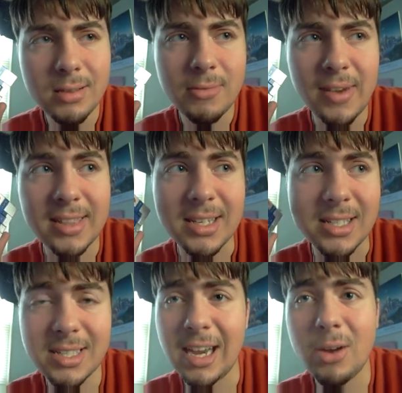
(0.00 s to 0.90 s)
The fact that
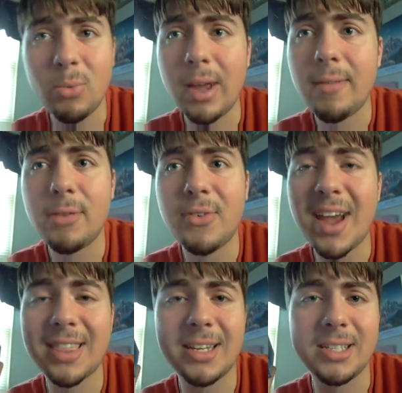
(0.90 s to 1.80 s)
he's Soundwave, the
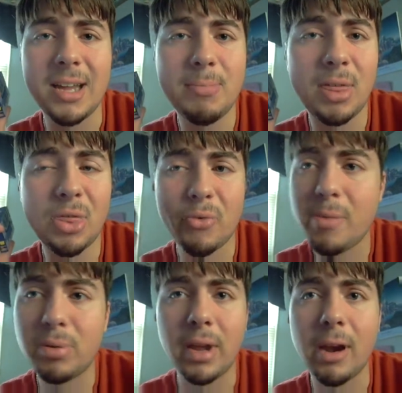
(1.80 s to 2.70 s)
fact that he's an
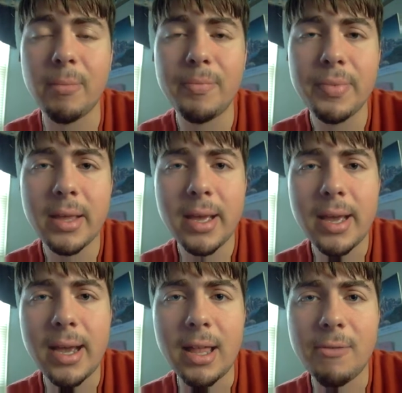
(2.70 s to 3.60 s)
MP3 player,
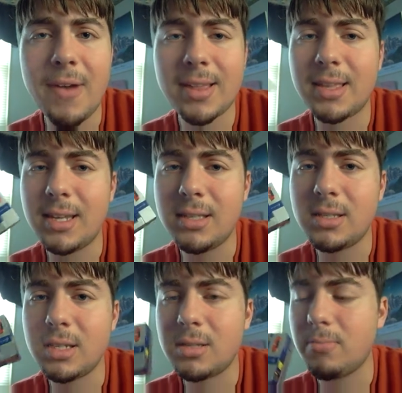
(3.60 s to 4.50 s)
and the fact that he's
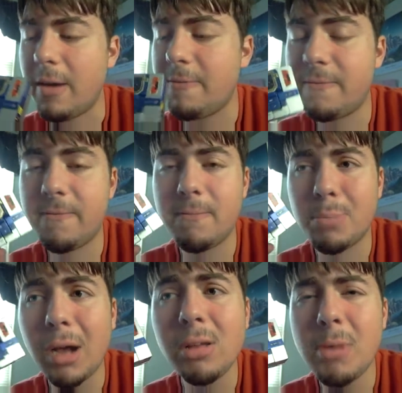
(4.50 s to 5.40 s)
just
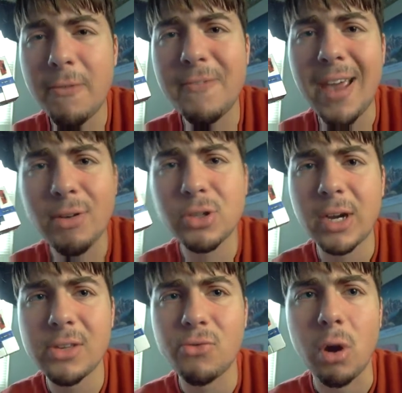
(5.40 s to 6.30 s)
probably my favorite
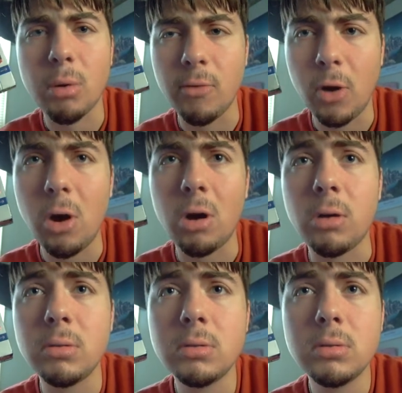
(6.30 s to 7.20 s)
Transformer of
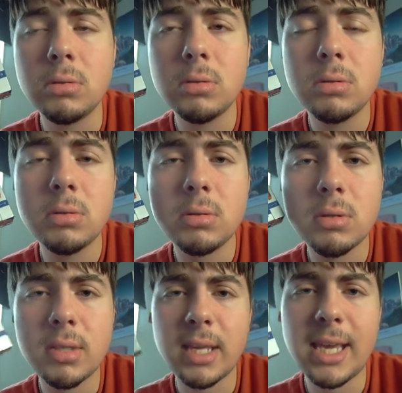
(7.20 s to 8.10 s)
all.
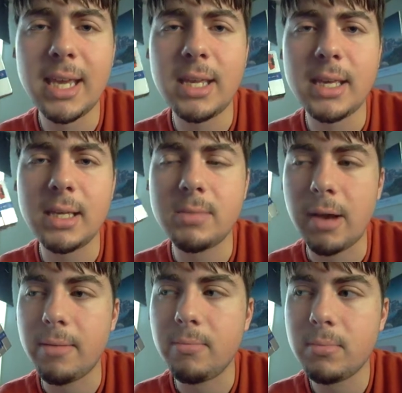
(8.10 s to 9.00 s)
He
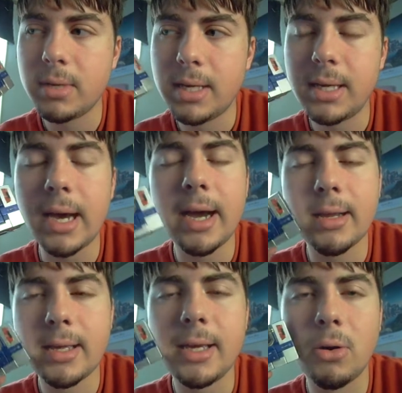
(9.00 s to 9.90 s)

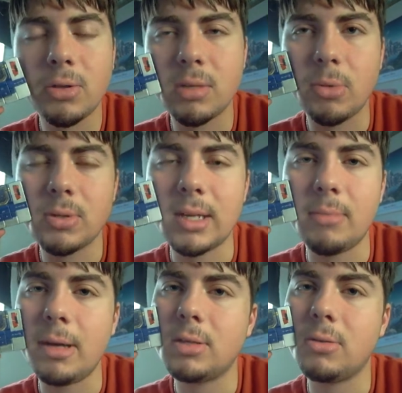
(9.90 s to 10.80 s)
holds the most
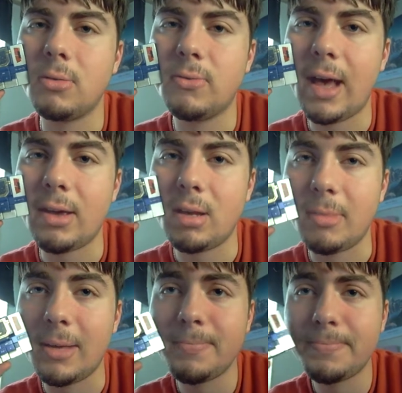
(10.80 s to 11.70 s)
sentimental value to
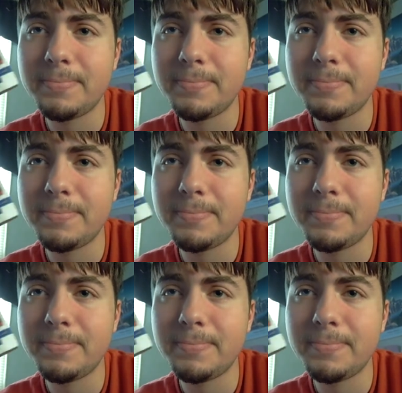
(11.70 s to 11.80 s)
me.